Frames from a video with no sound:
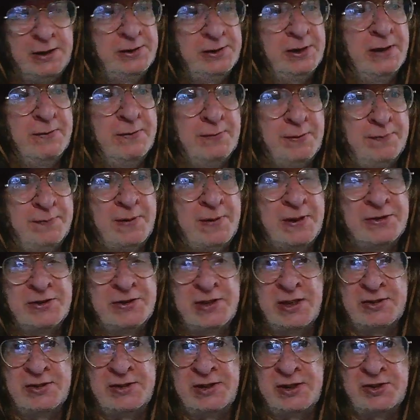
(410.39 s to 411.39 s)
They'll have a
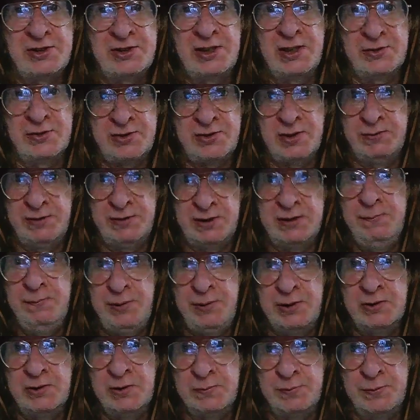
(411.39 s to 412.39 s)
fantastic sale, so you can
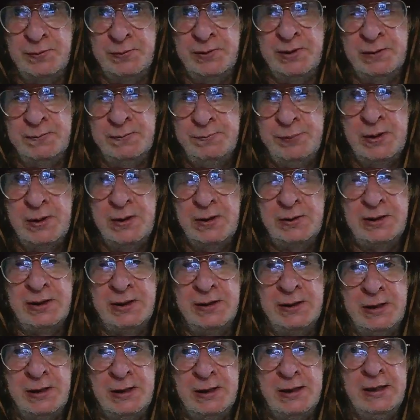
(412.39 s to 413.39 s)
pick up a real
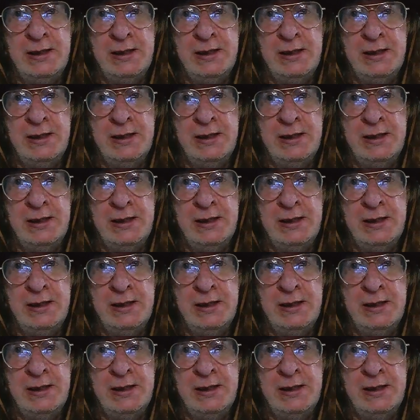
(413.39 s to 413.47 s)
bargain.